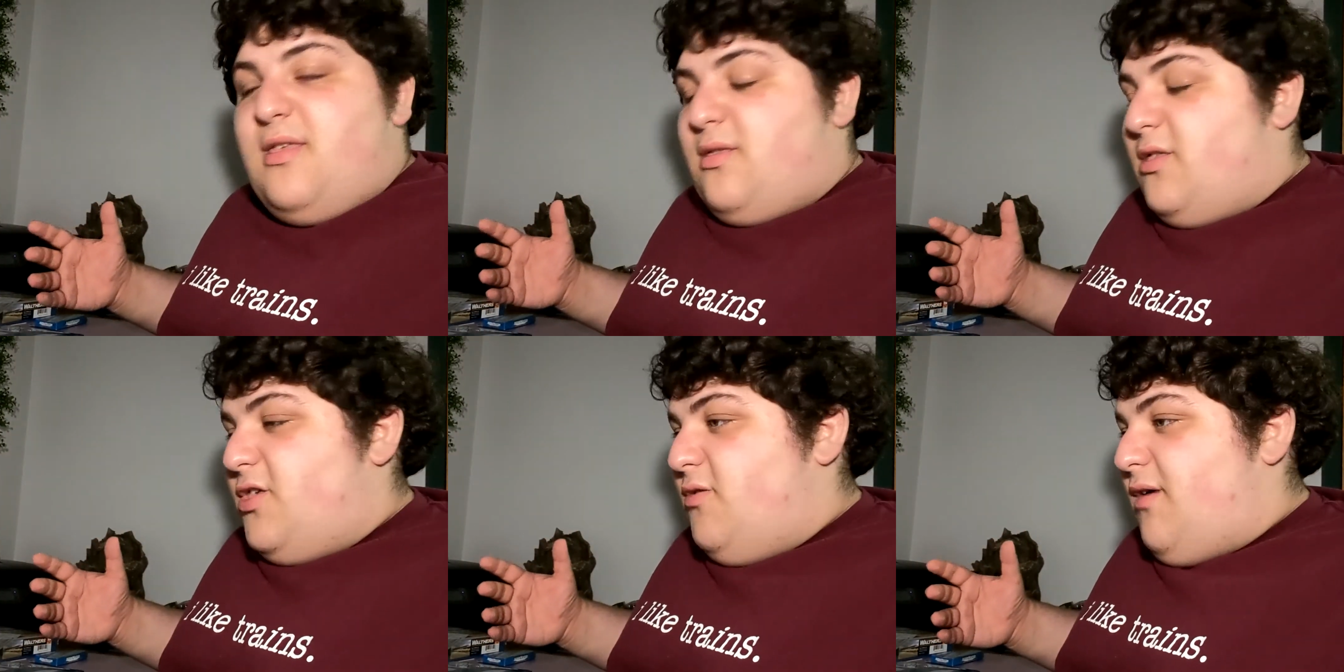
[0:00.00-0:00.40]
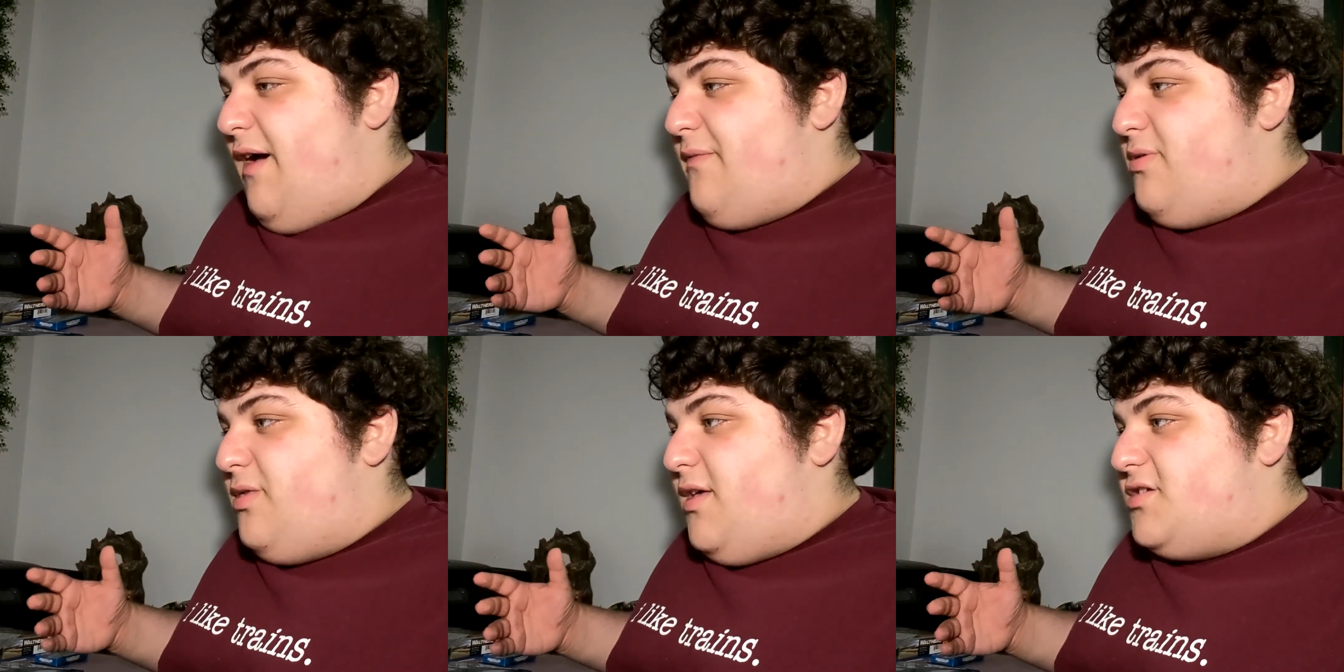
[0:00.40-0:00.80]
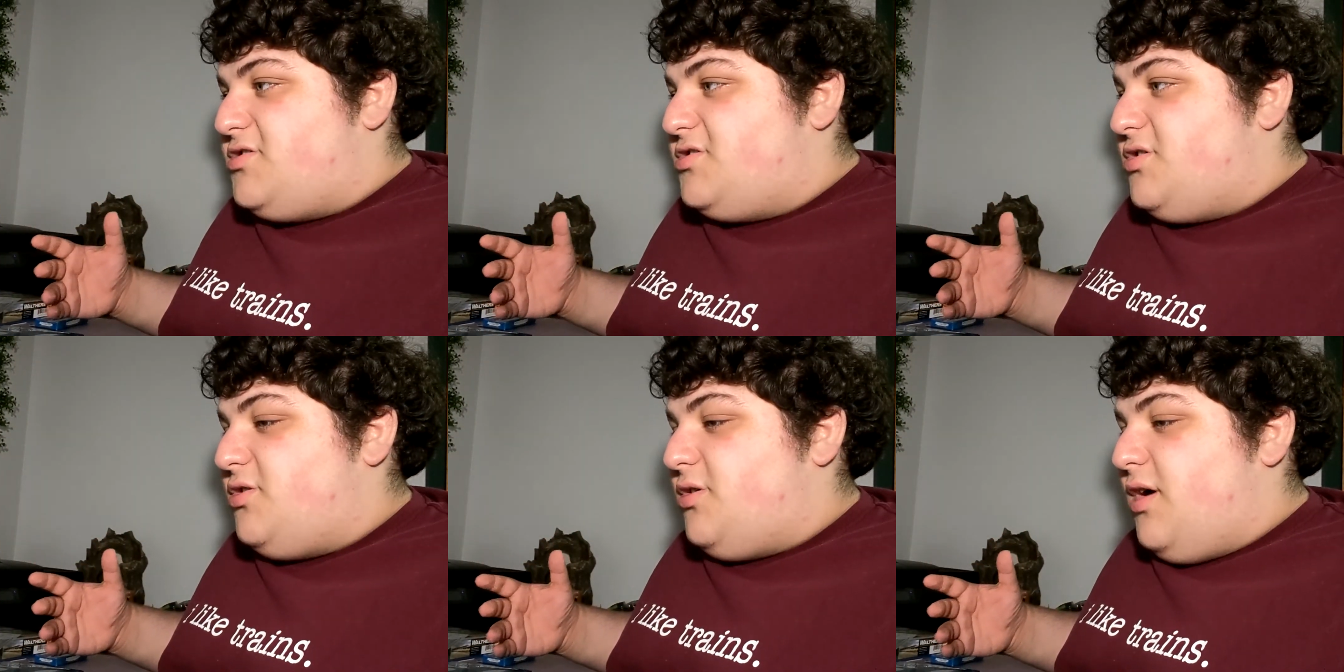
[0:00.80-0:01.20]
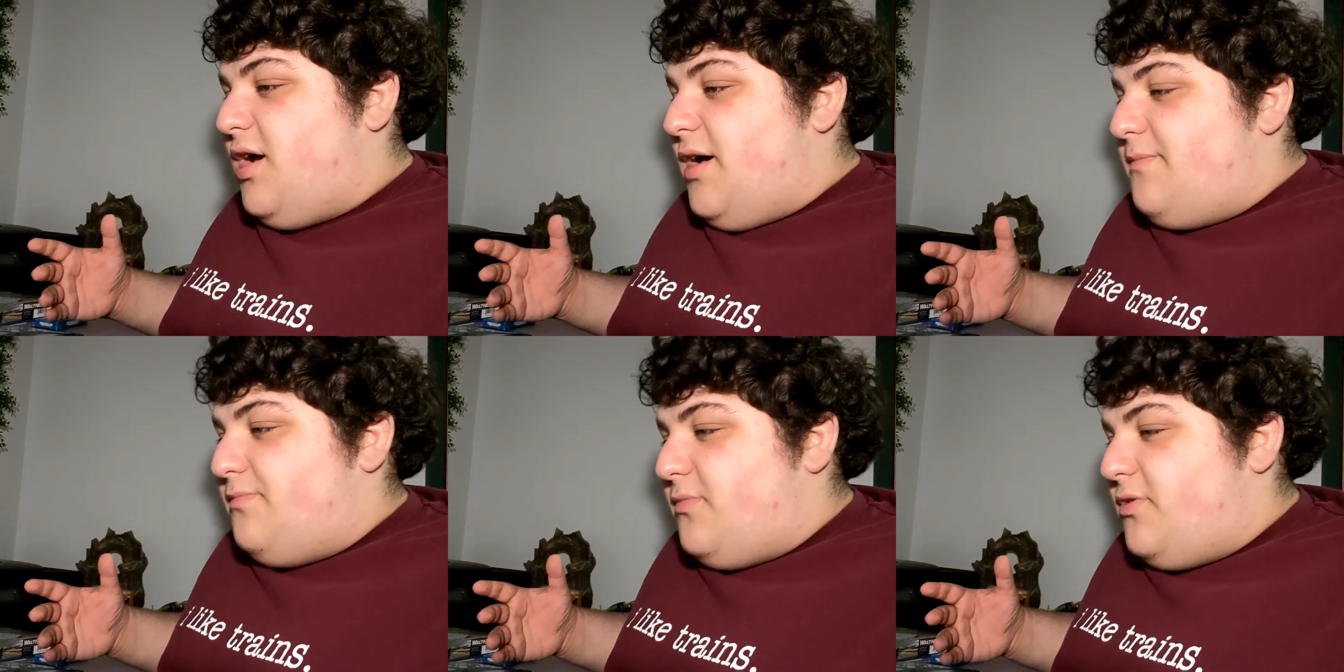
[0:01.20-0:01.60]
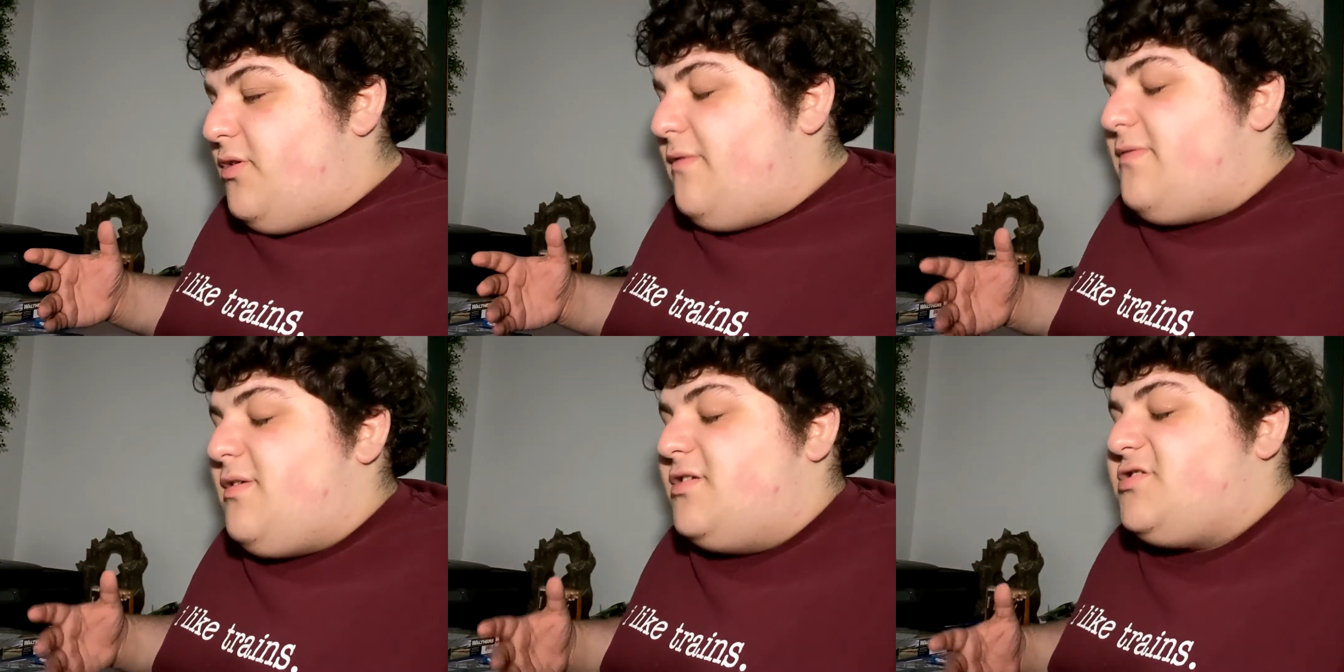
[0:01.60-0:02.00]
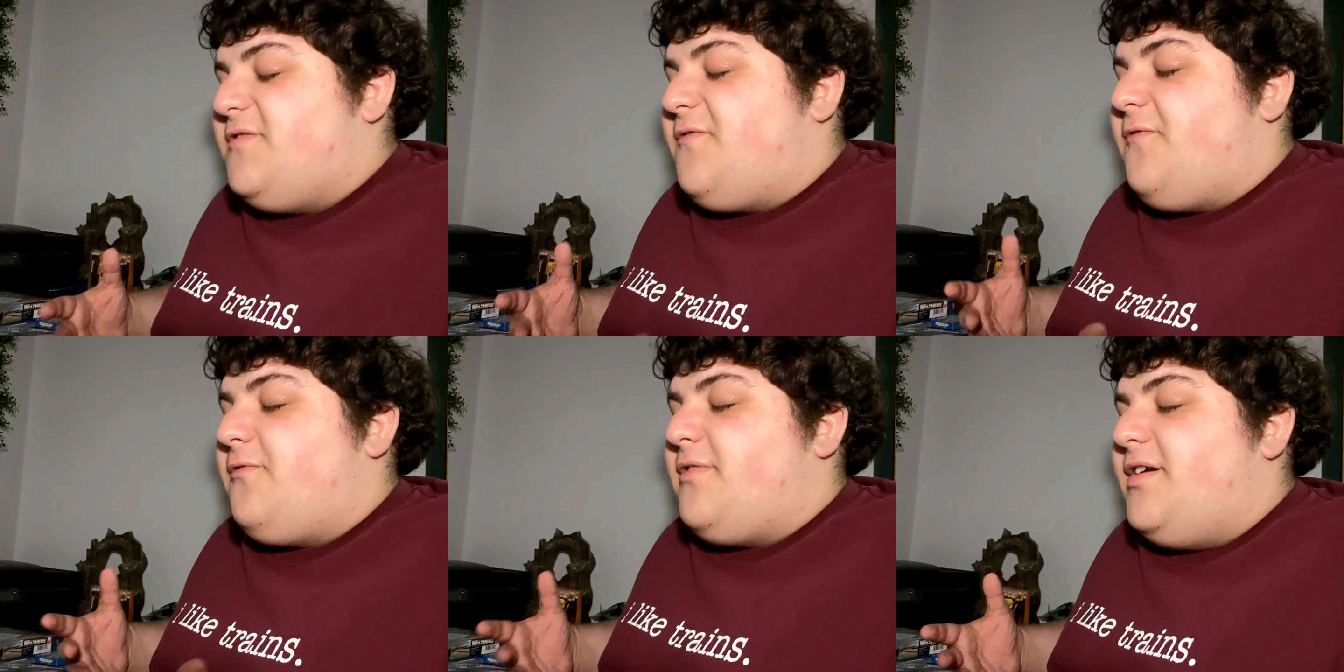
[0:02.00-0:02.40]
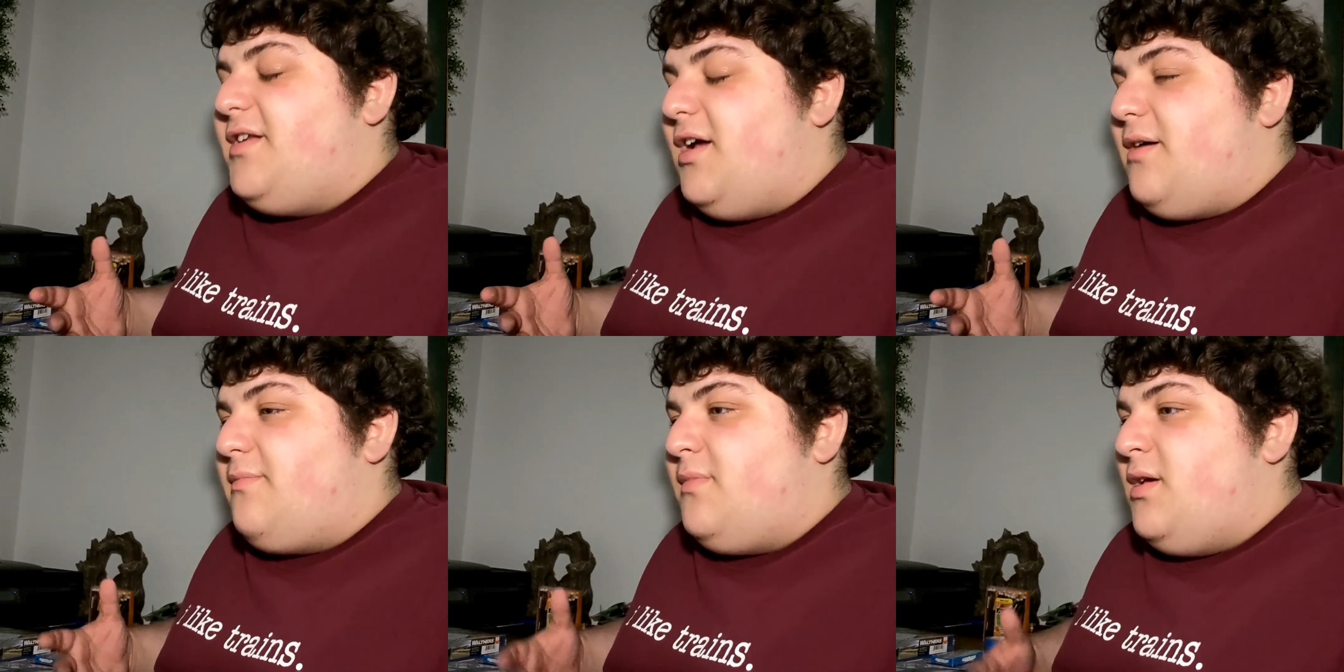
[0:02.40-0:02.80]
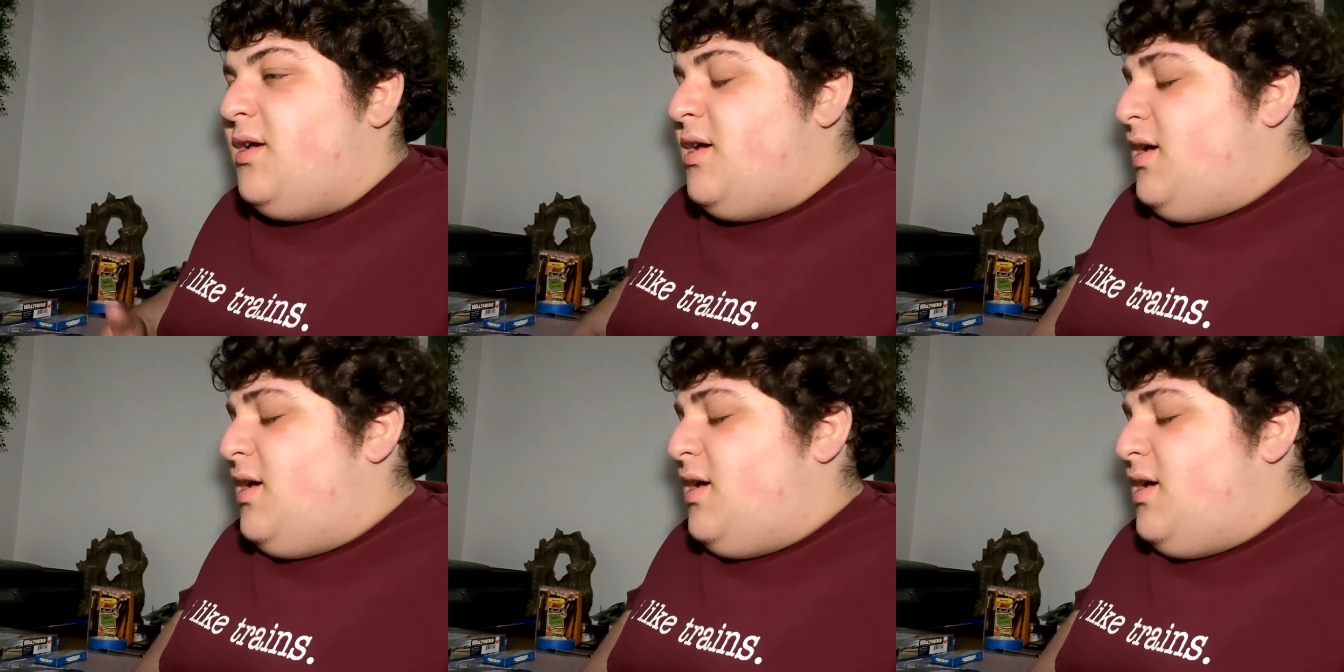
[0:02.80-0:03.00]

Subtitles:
is you have such a freedom,